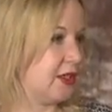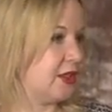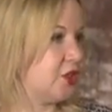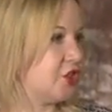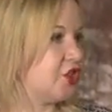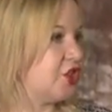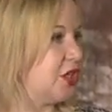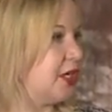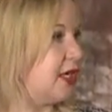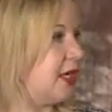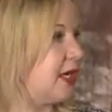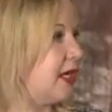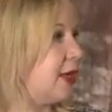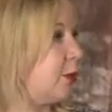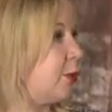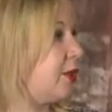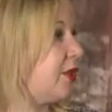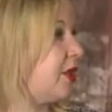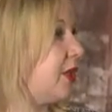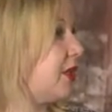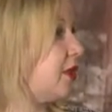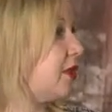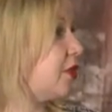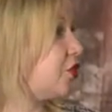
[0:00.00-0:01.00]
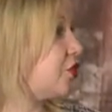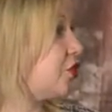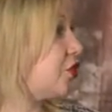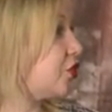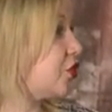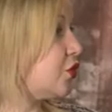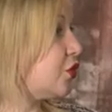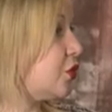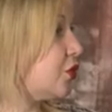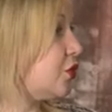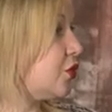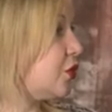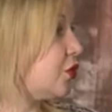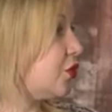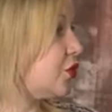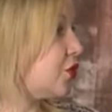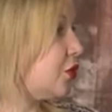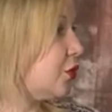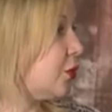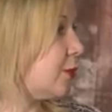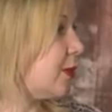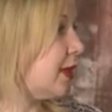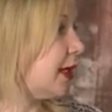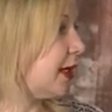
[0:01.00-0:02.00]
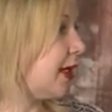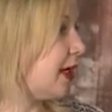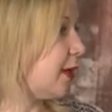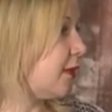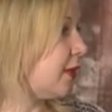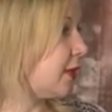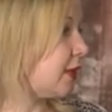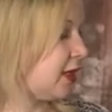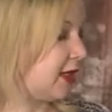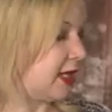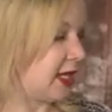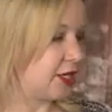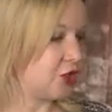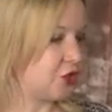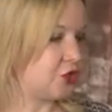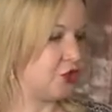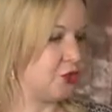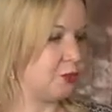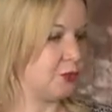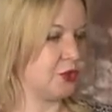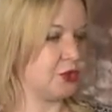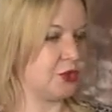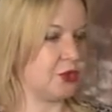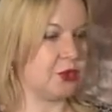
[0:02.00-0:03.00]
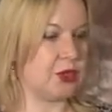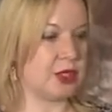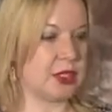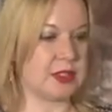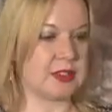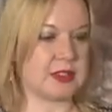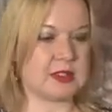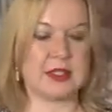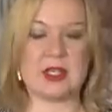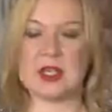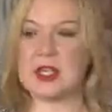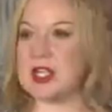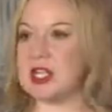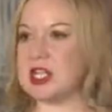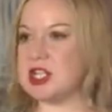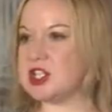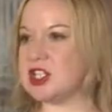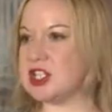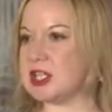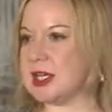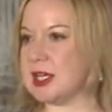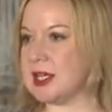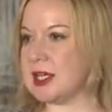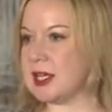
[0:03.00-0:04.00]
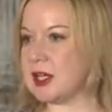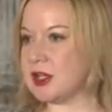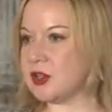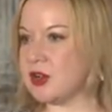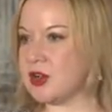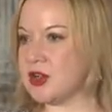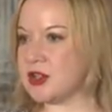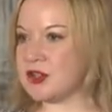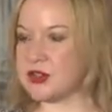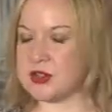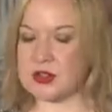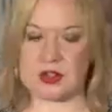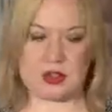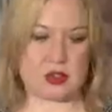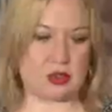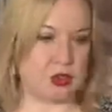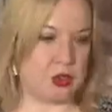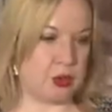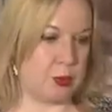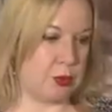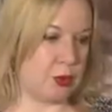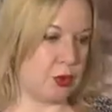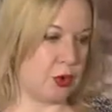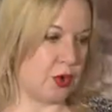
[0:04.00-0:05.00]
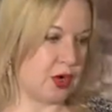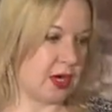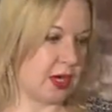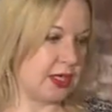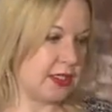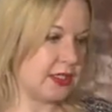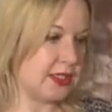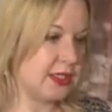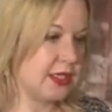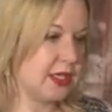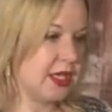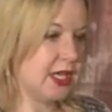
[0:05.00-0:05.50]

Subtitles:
They're sharing within their schools, opening up their classroom doors, sharing across their school board,